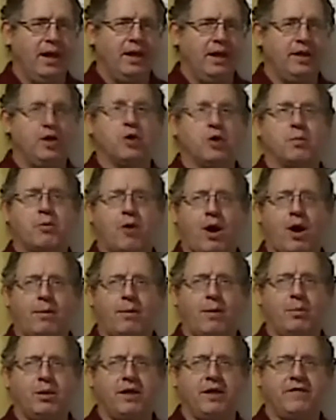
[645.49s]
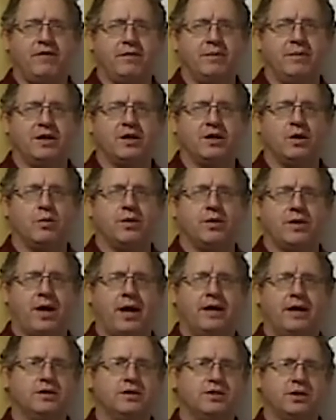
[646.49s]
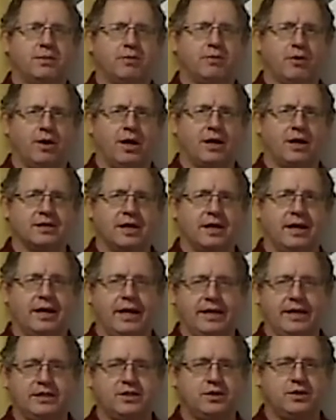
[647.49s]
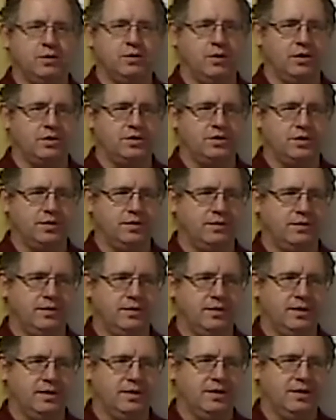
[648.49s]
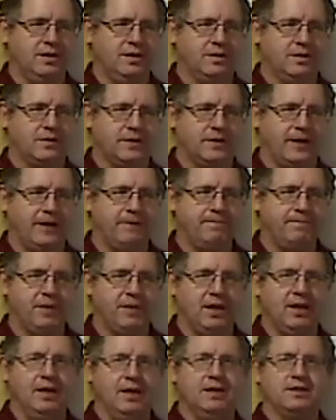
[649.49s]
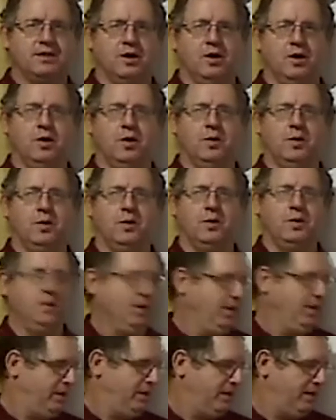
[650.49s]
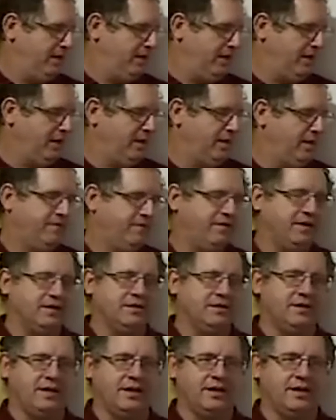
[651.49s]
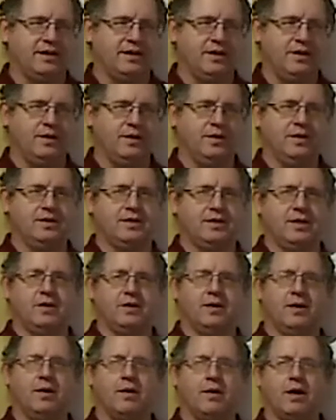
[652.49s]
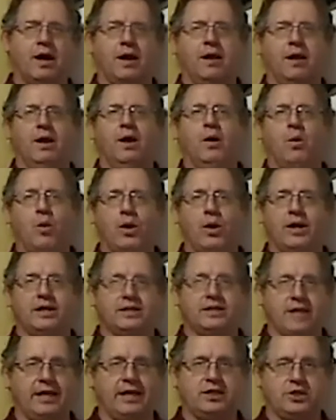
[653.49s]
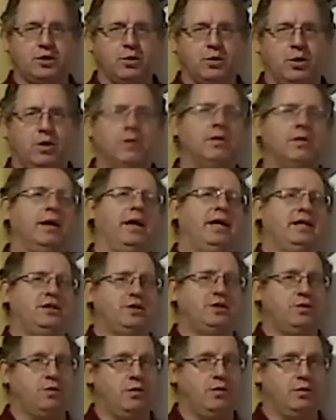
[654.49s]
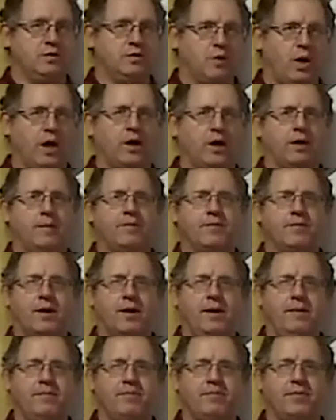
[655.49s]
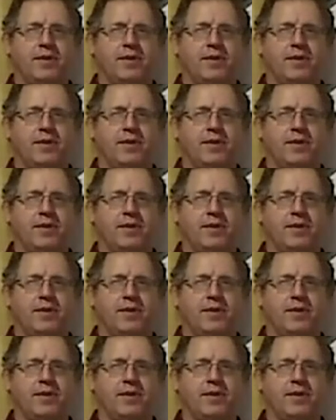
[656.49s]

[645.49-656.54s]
You're probably familiar with hydrogen peroxide, H2O2. Okay, so the fun thing to do is, all right, what is H2O? H2O is water, right?